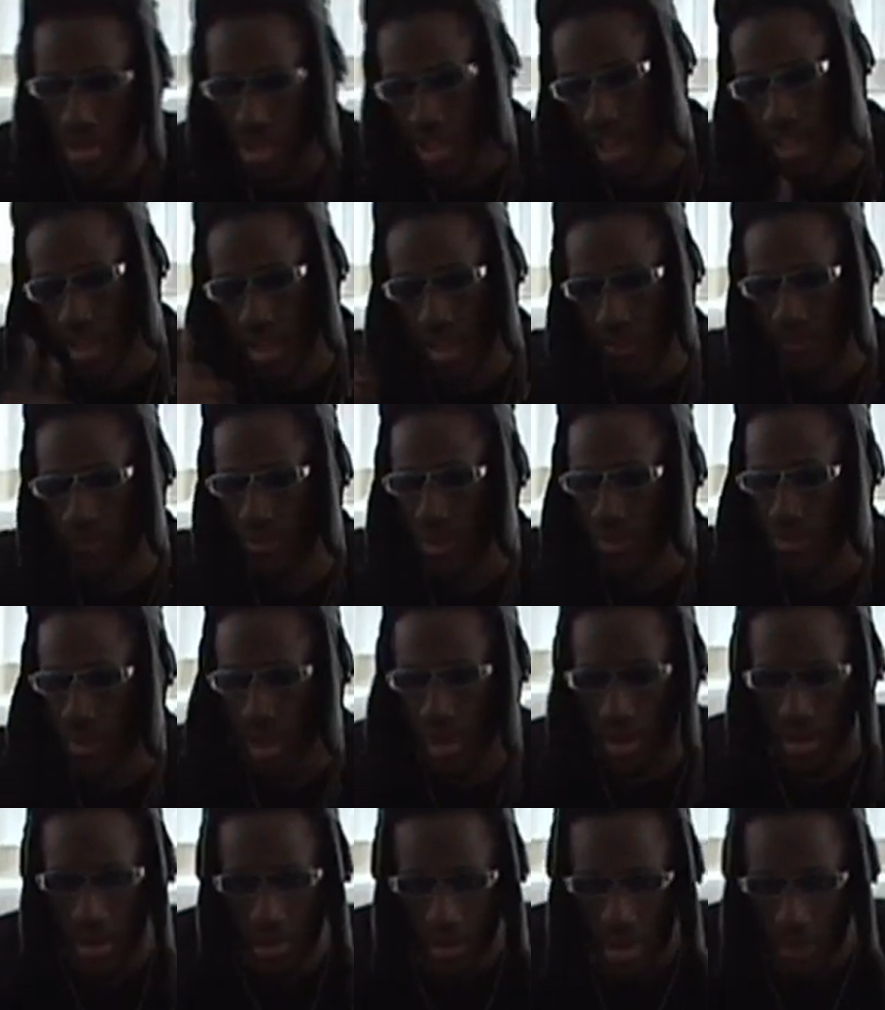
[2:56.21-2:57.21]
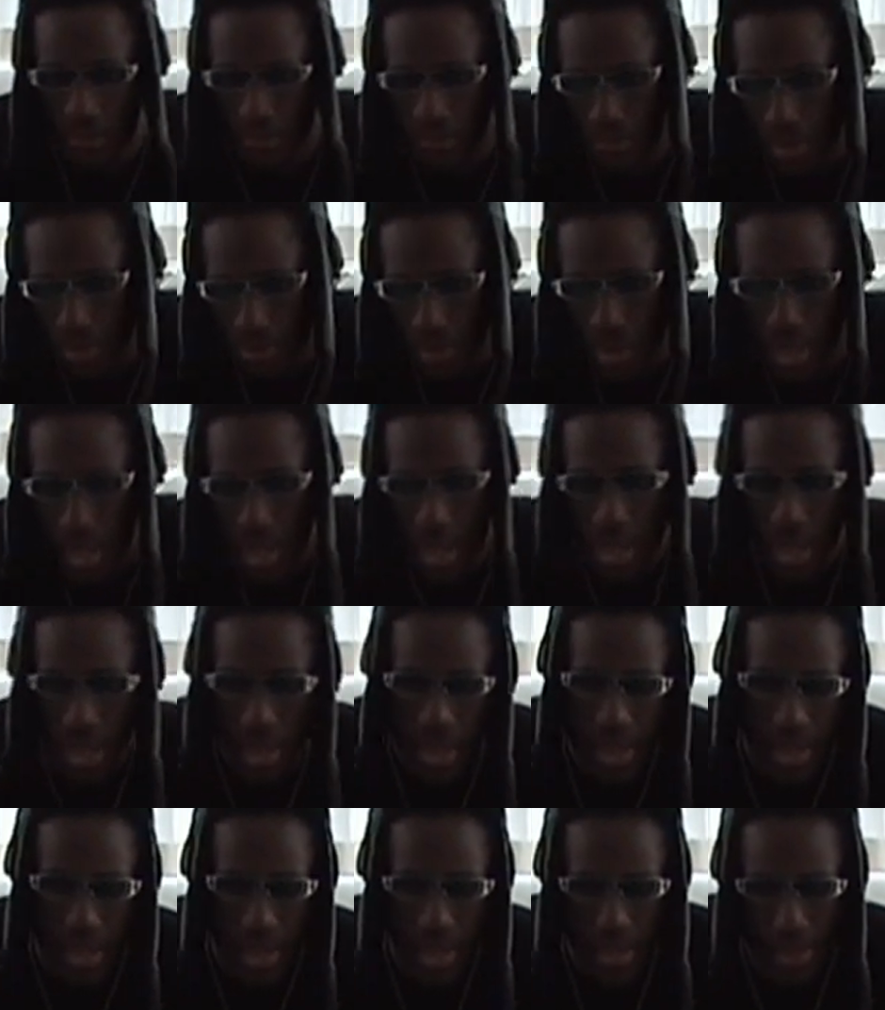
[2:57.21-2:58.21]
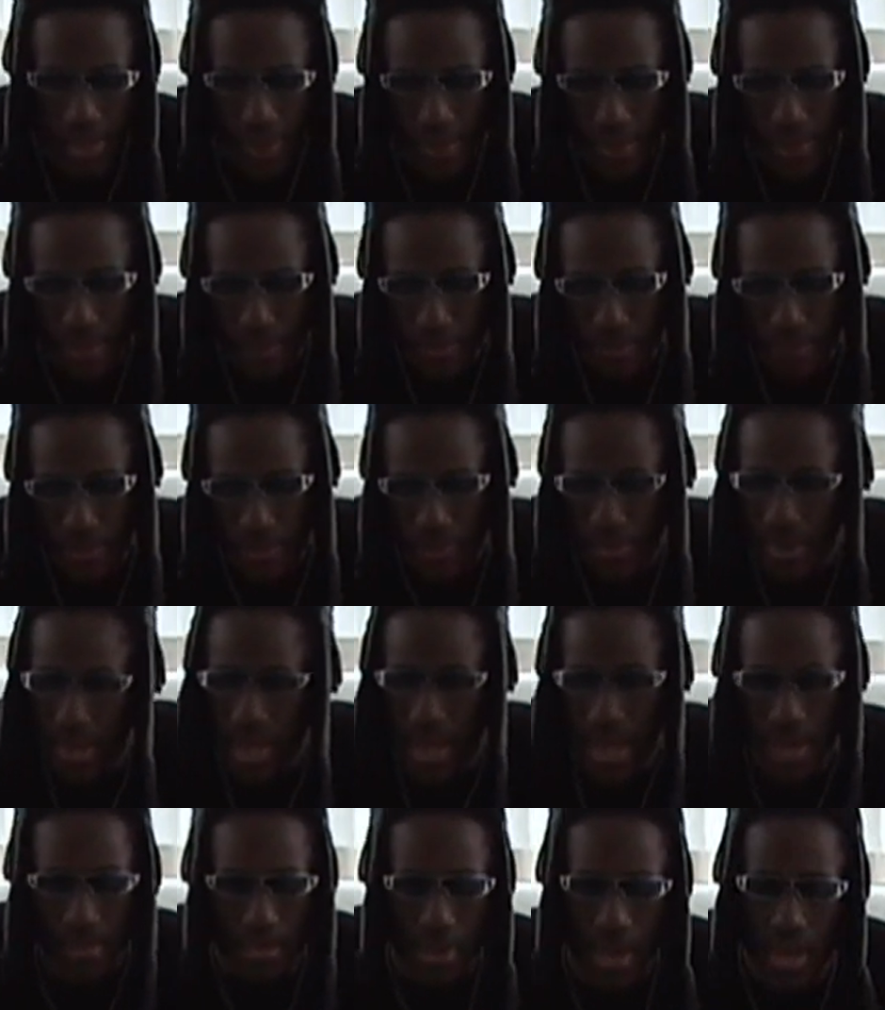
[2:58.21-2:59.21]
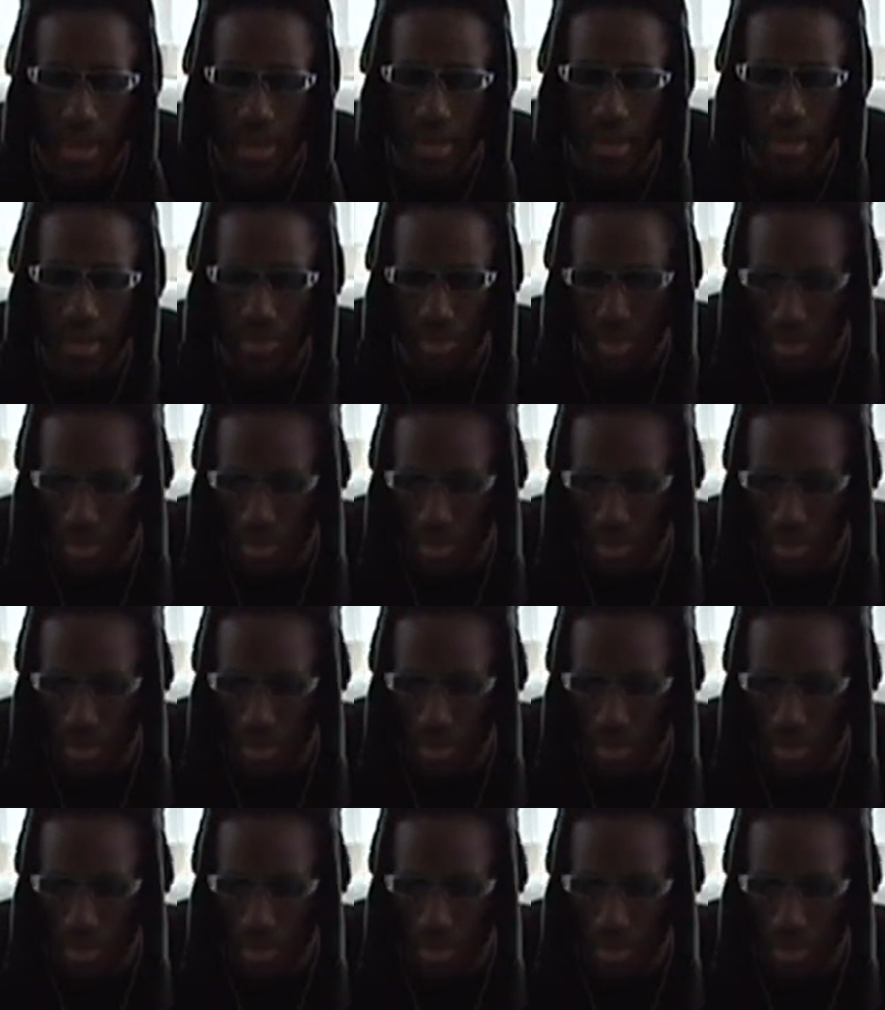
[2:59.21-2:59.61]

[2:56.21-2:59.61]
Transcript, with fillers: Check that film out. Great film. Um, so yeah, man.